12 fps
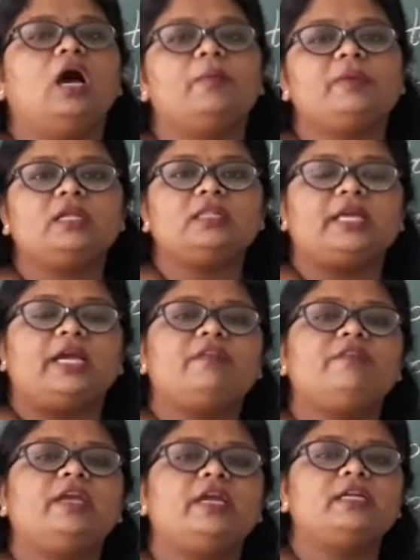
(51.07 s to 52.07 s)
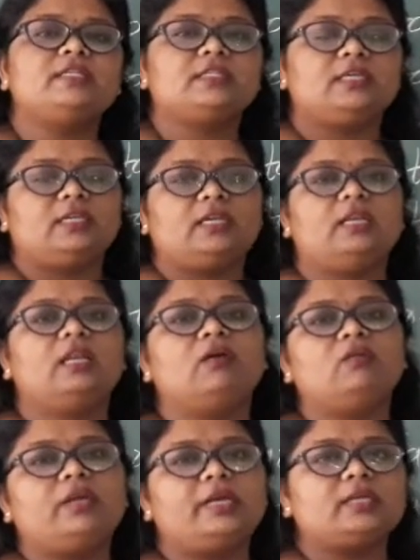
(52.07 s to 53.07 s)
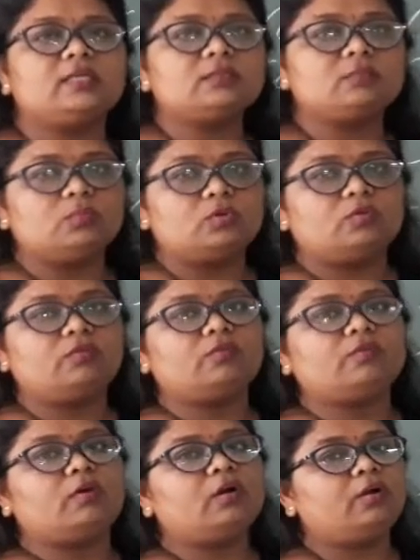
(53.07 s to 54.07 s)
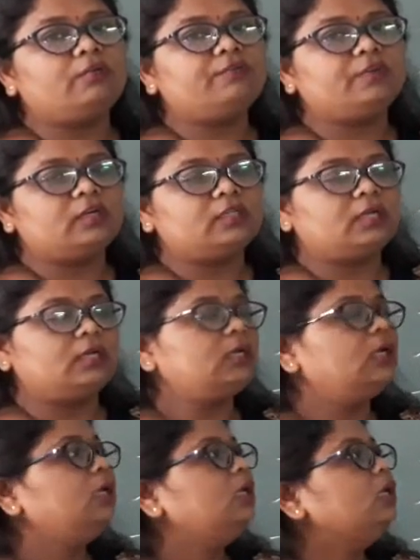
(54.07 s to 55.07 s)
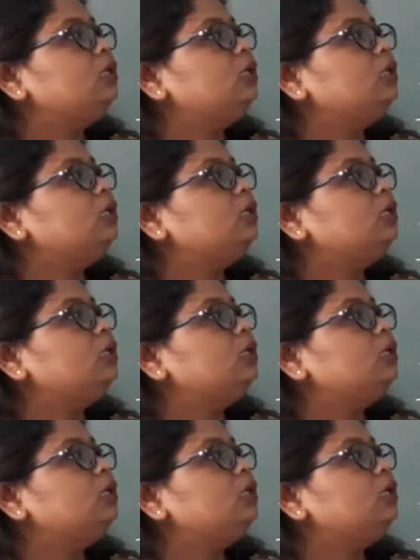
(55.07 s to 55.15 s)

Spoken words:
Up till that we had seen. Now let us move on further.